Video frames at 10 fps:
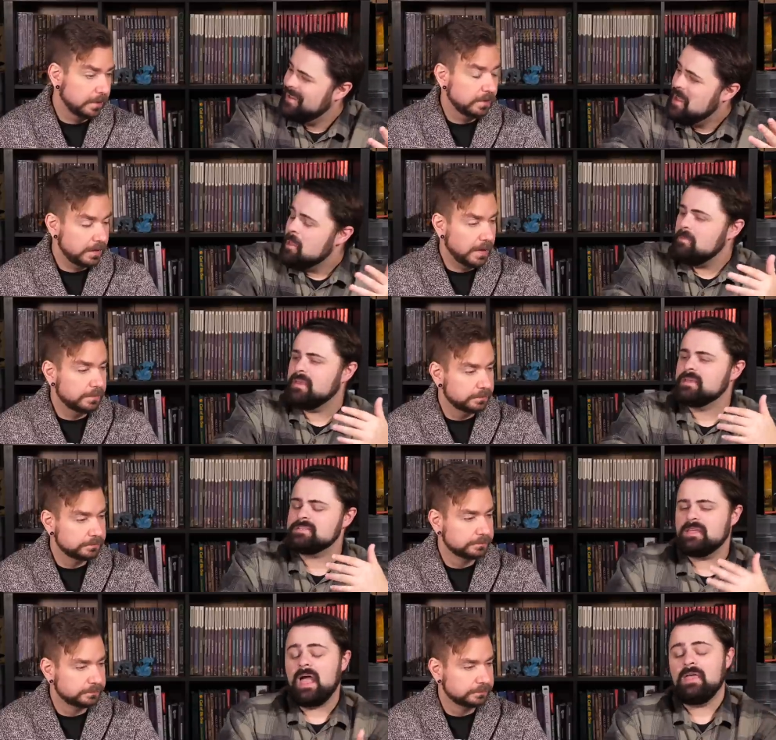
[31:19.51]
Speaker 1: Yeah.
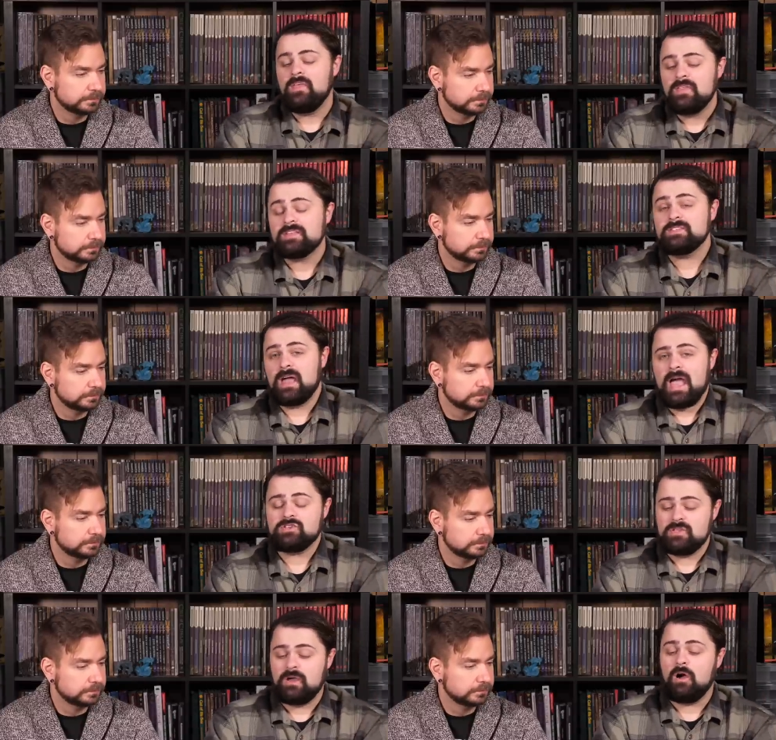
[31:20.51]
because I think that's the
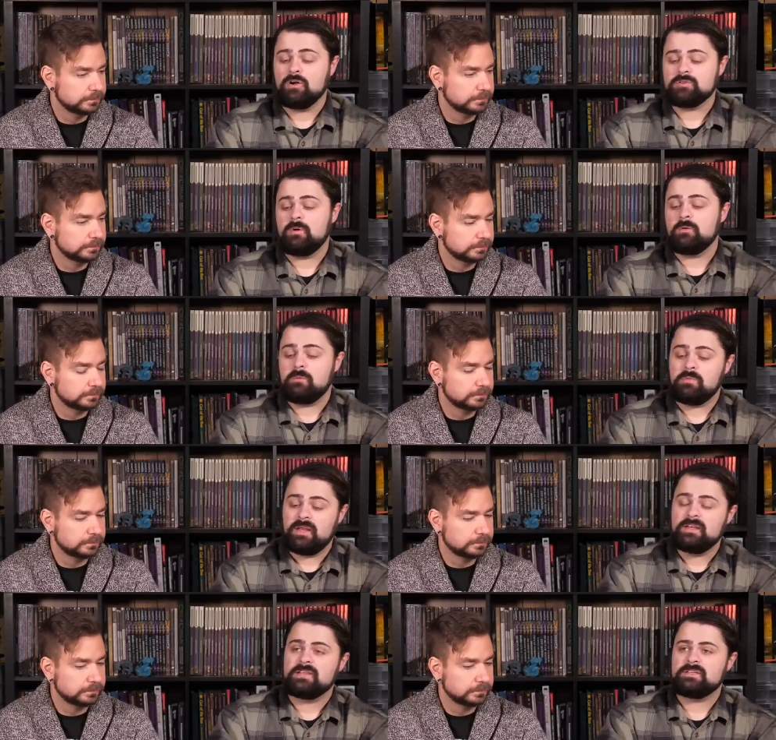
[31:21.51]
actually the hardest part about
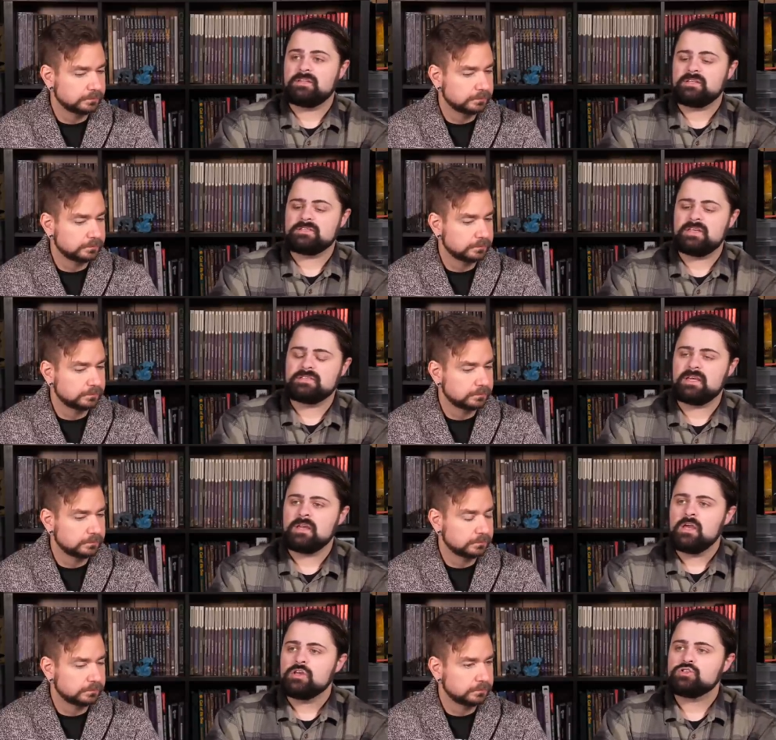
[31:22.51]
playtesting this is that
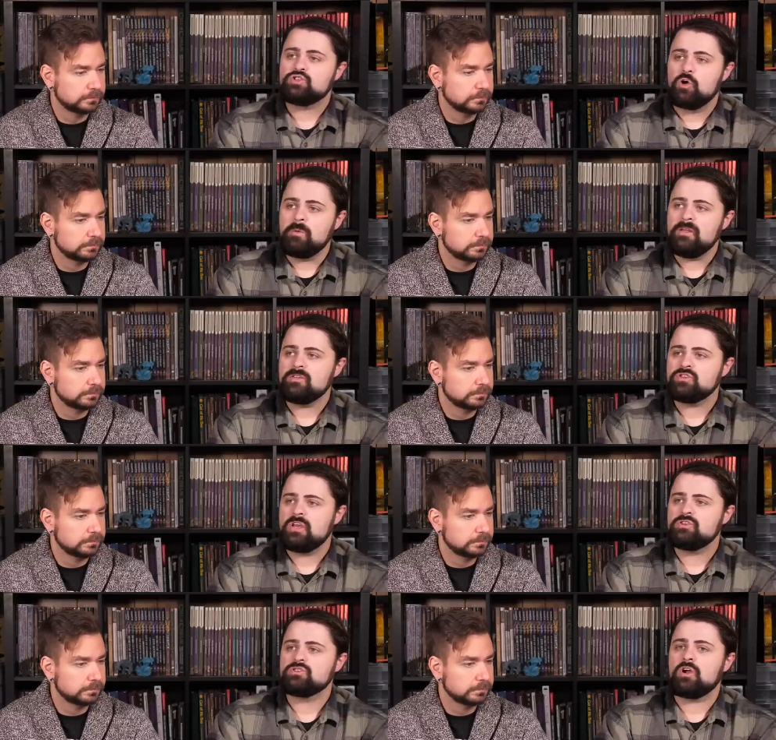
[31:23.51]
so many of the
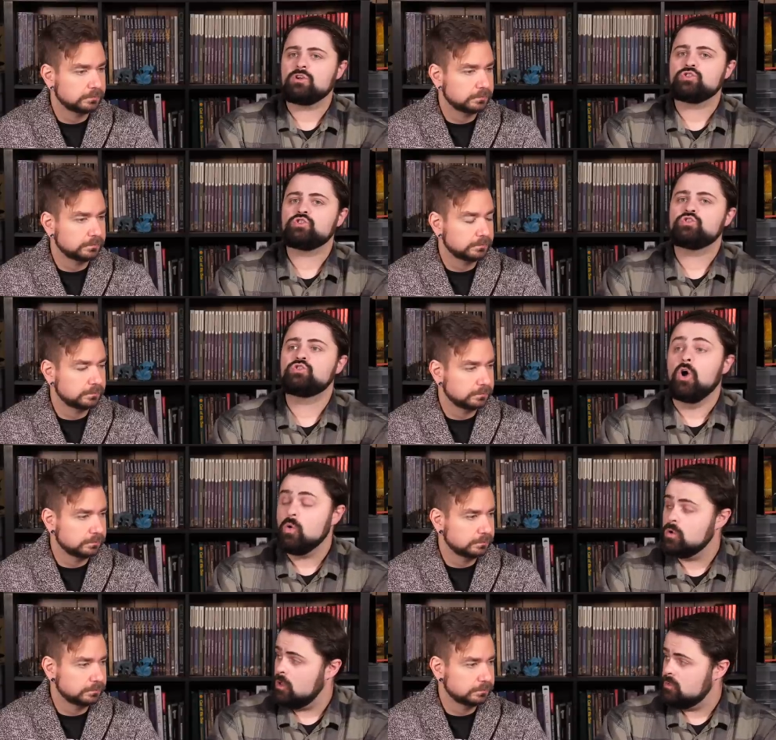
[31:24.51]
changes are so
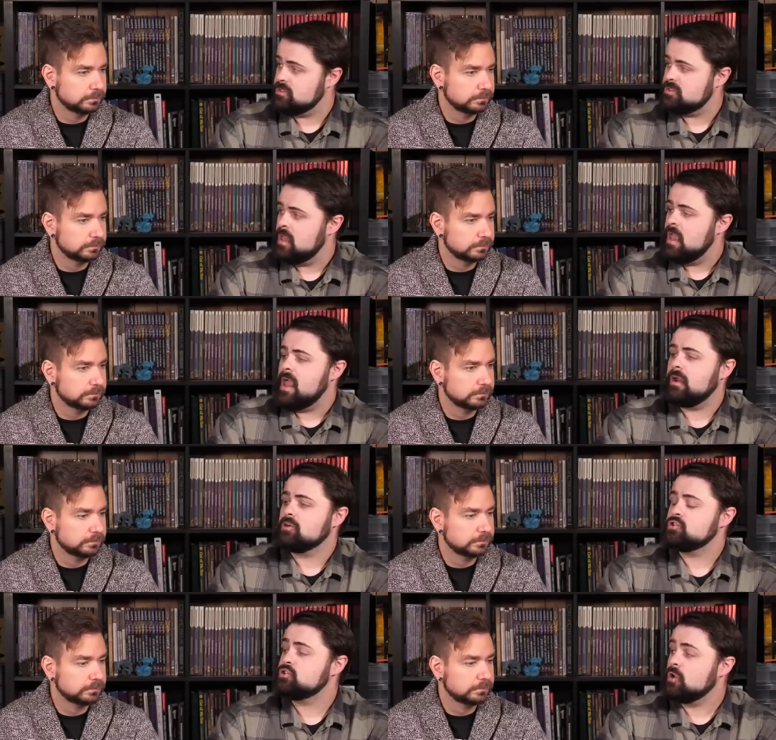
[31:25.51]
close and are
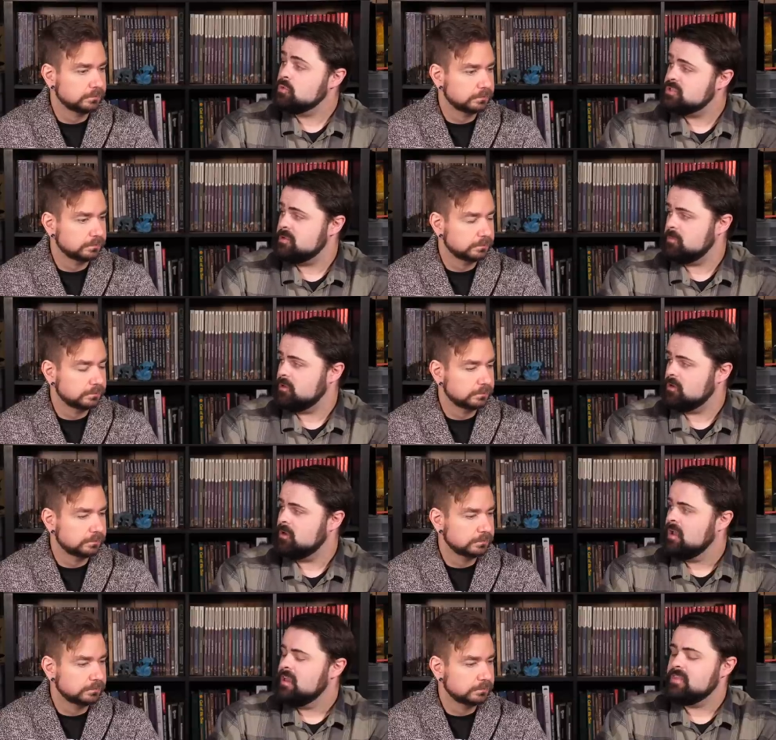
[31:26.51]
so similar
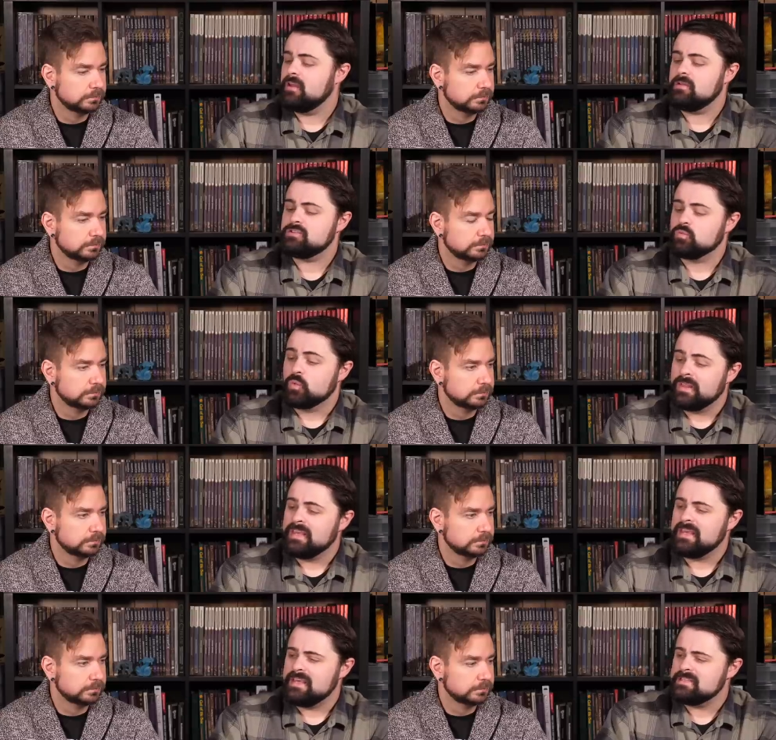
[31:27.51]
that it's
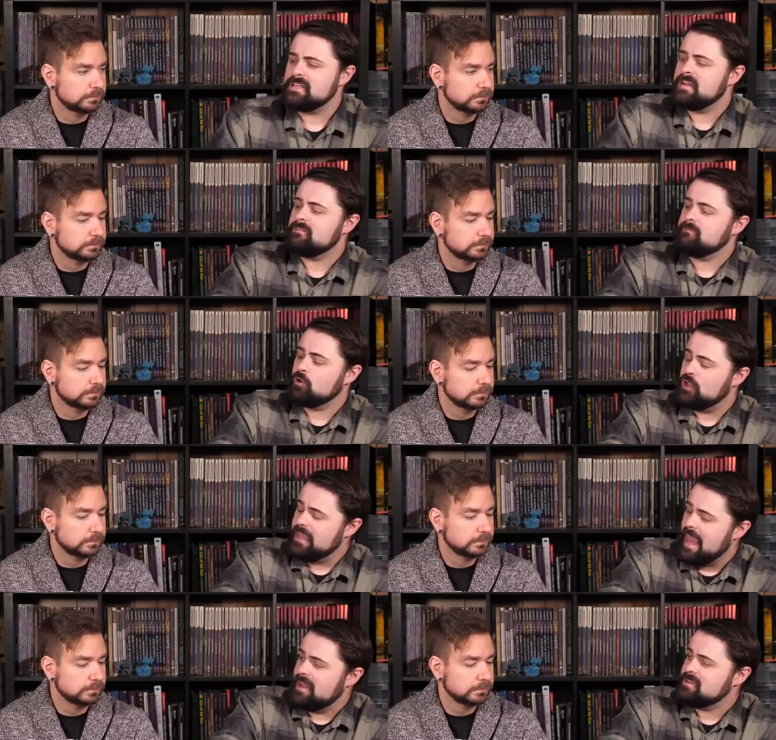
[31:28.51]
really easy to
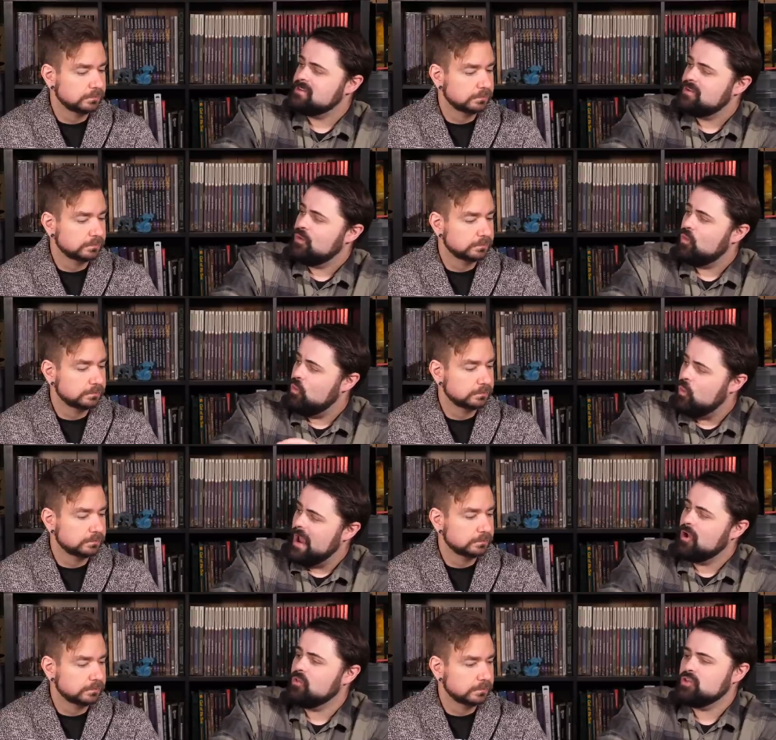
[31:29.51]
forget
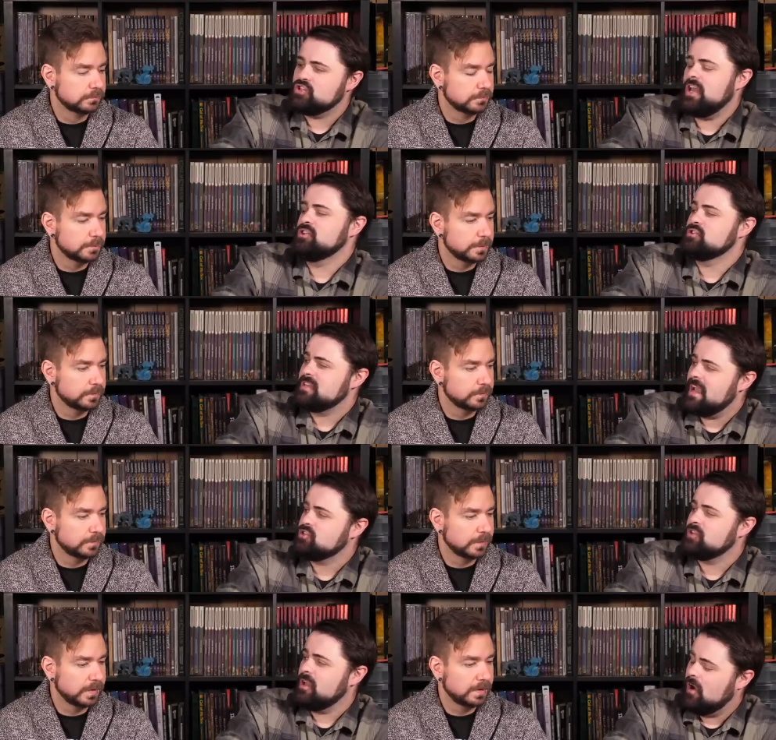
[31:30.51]
where the changes
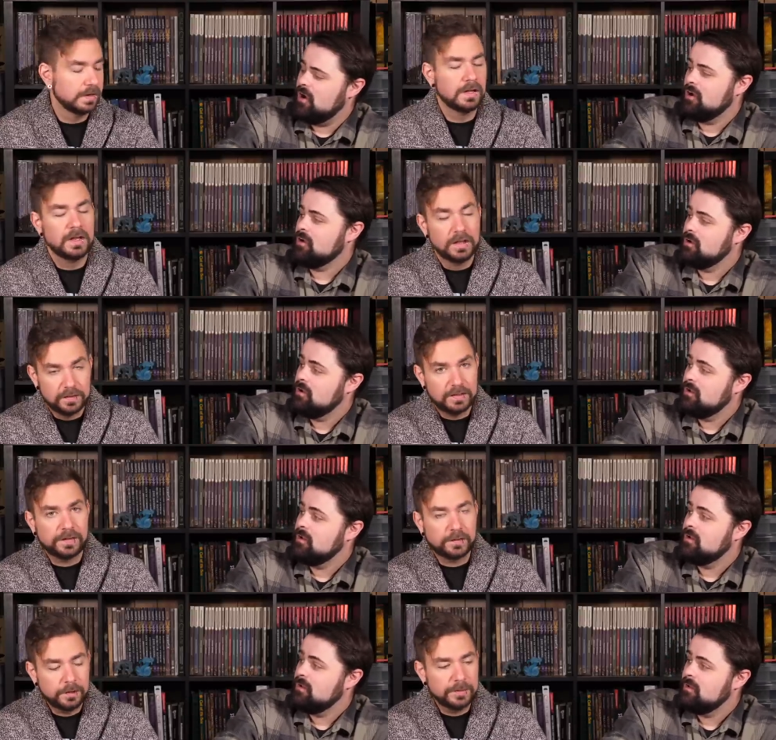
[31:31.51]
actually are.
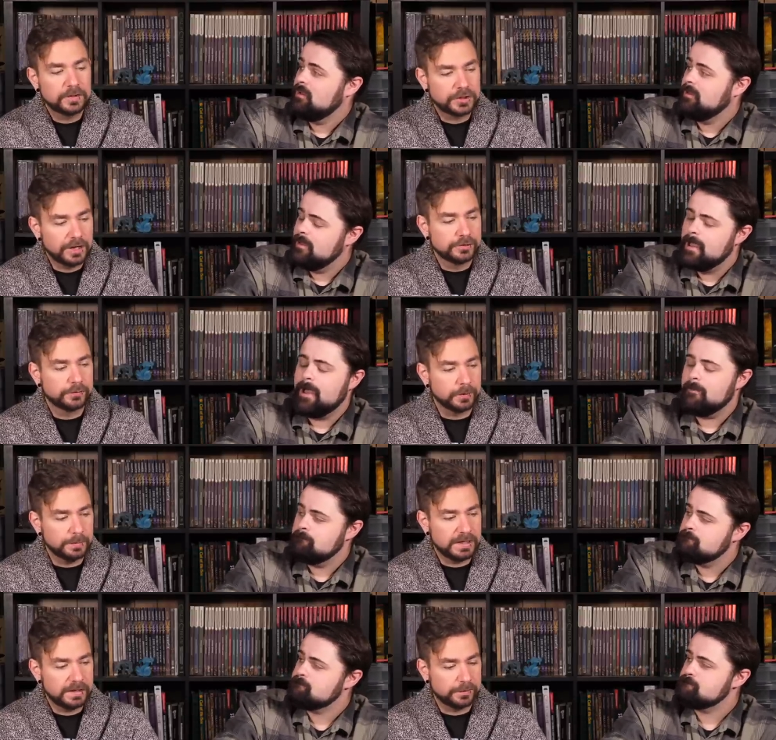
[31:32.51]
That's going to be the challenge yeah. for
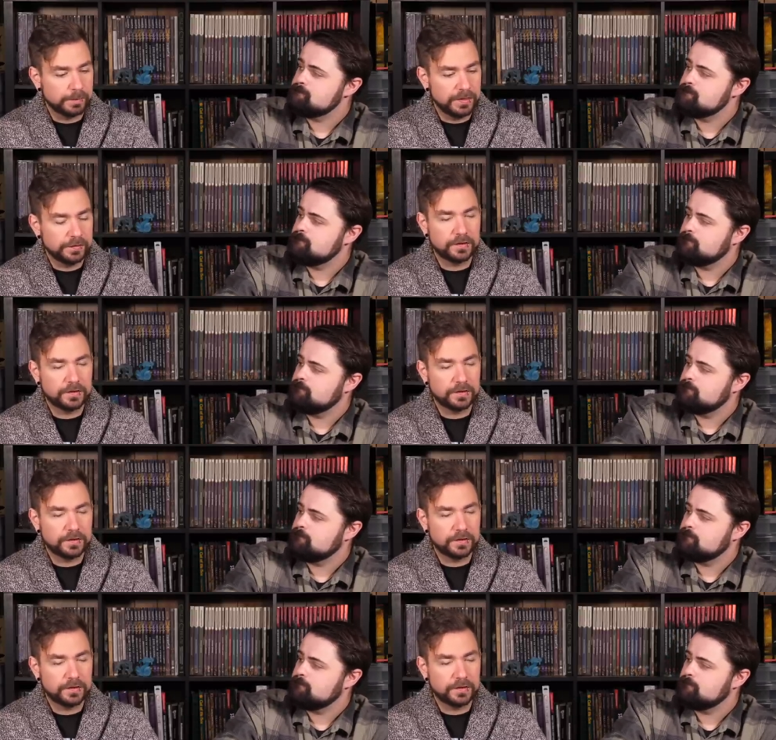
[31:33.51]
Speaker 2: me is when this